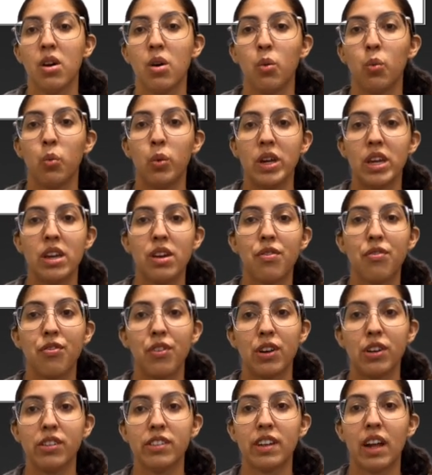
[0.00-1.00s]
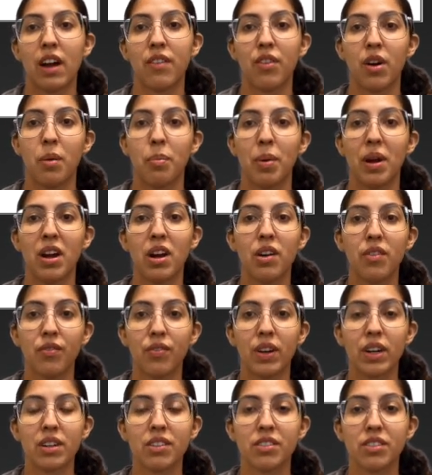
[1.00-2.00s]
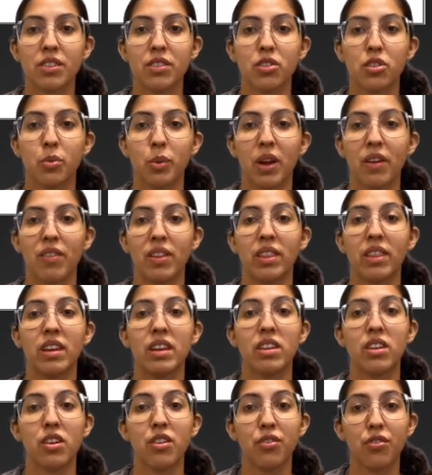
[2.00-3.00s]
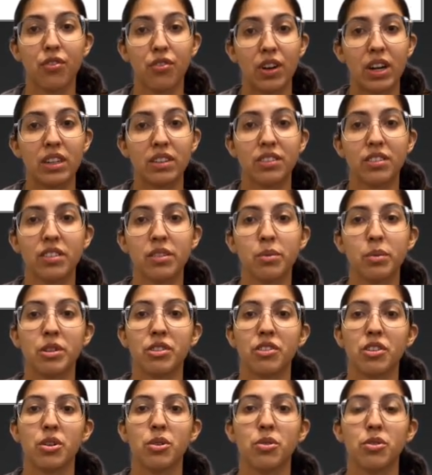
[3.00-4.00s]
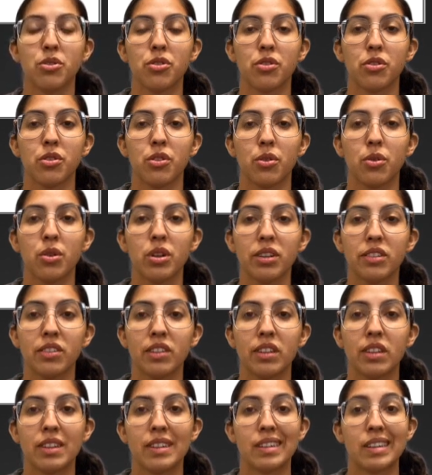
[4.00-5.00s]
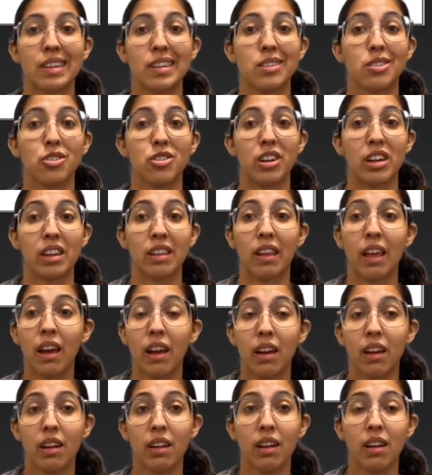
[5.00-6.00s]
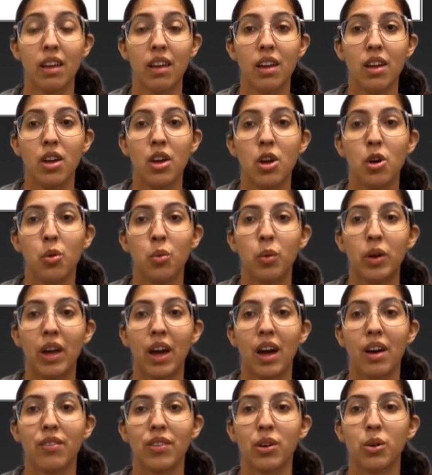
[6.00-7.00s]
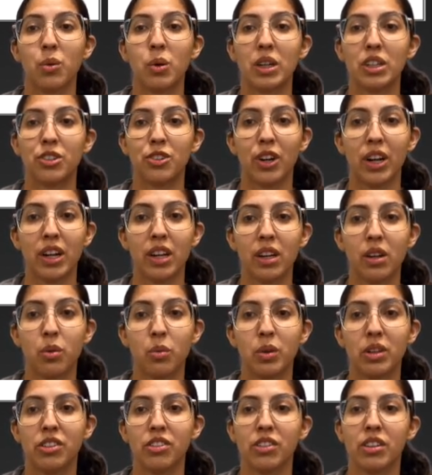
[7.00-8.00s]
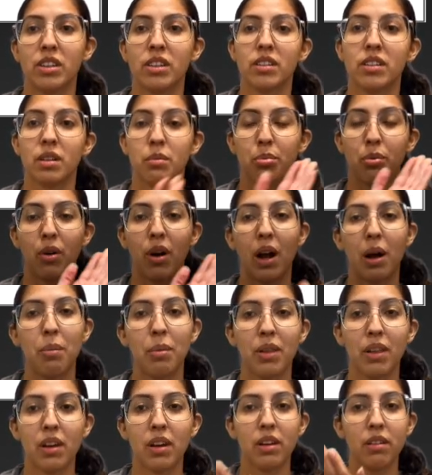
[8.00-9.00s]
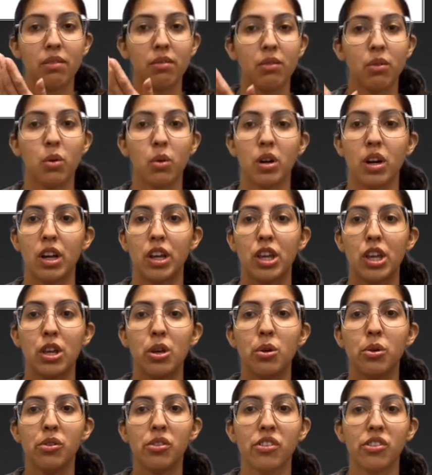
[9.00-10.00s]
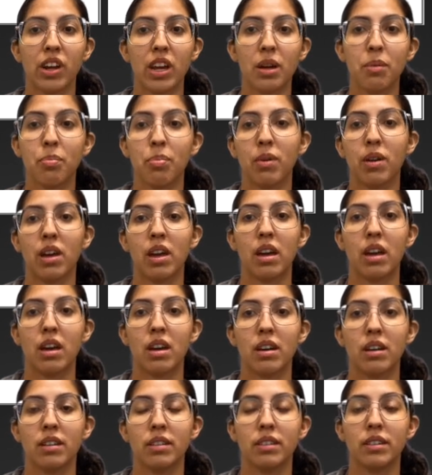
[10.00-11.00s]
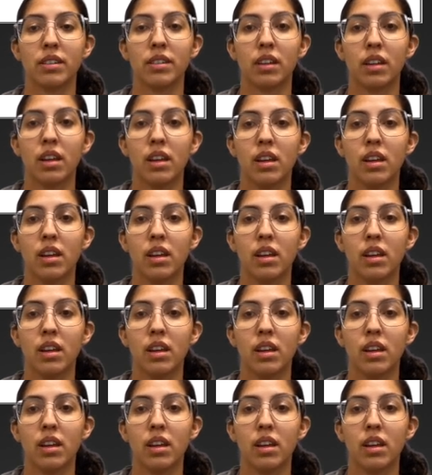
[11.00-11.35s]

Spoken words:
We first have our parent function. So we have a linear function which goes through the origin. It's a straight line. We have a quadratic, which is a parabola or a U shape, and